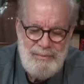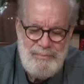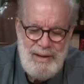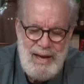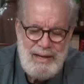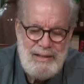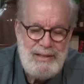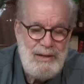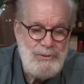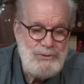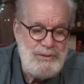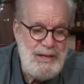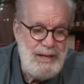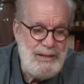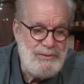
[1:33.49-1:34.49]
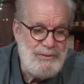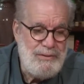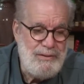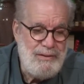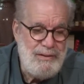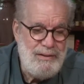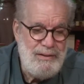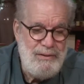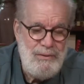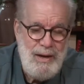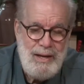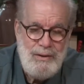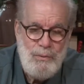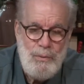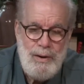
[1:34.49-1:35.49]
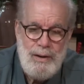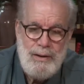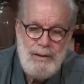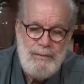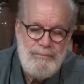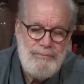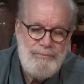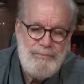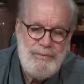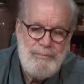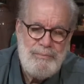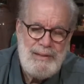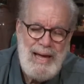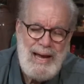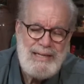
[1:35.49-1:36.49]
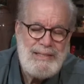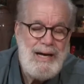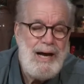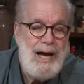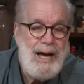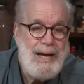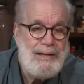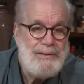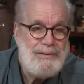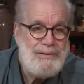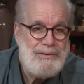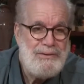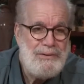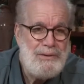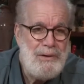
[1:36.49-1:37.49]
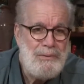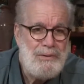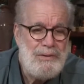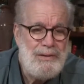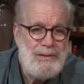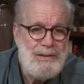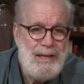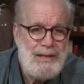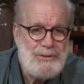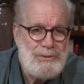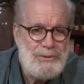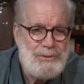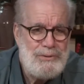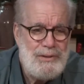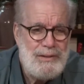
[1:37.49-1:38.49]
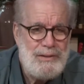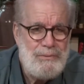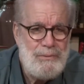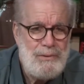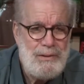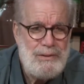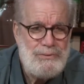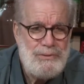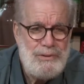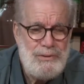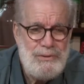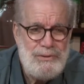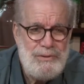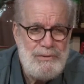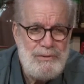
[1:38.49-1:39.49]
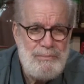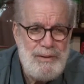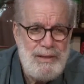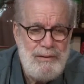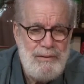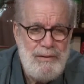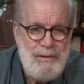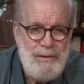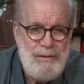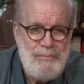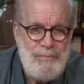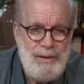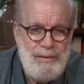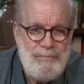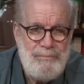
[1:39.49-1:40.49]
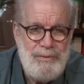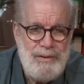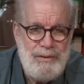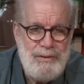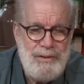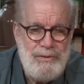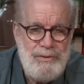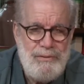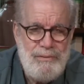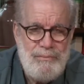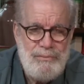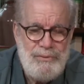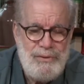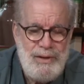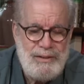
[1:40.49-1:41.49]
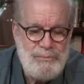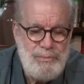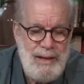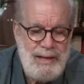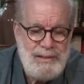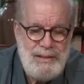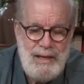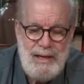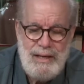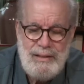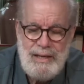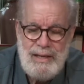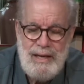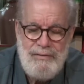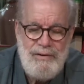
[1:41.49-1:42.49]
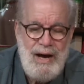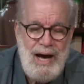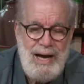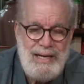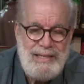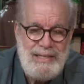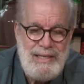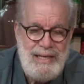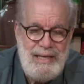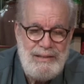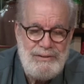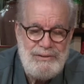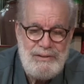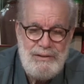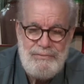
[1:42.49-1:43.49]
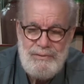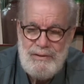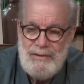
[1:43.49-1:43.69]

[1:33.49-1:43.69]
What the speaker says: back in those days, you had to wear a black tie to go to the lectures at the Royal Institution. It was a big, you know, you'd dress black tie and they'd have high tea and stuff.